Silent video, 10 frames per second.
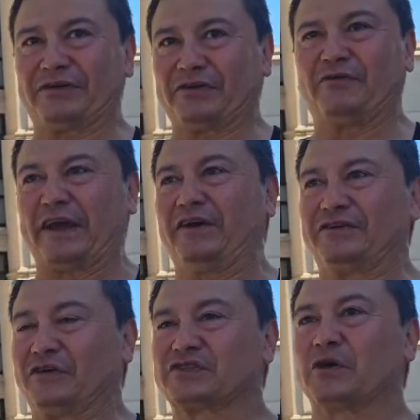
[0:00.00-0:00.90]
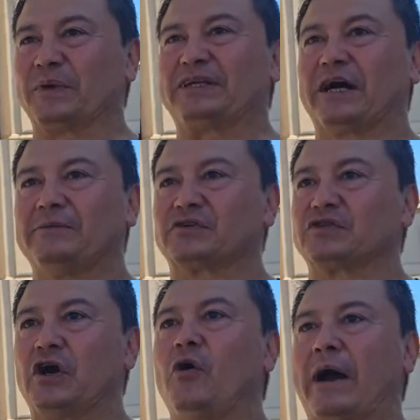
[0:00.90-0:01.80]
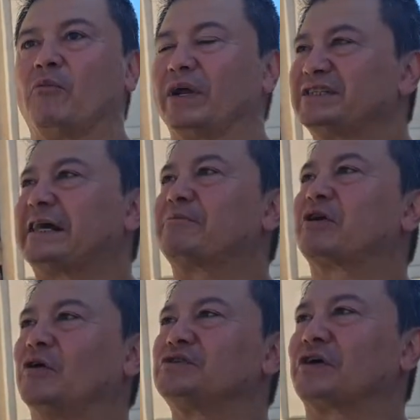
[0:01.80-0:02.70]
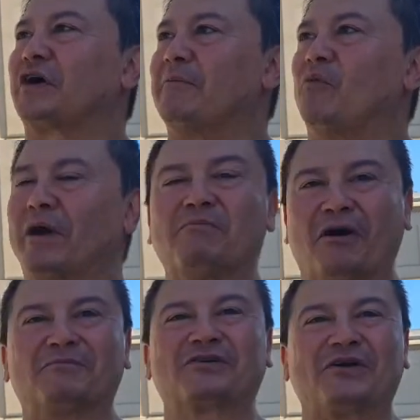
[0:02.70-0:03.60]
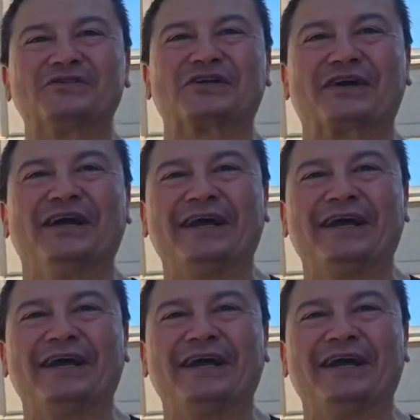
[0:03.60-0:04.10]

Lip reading: failed, so many times. He goes, no, I'm one step closer. I'm one bulb closer.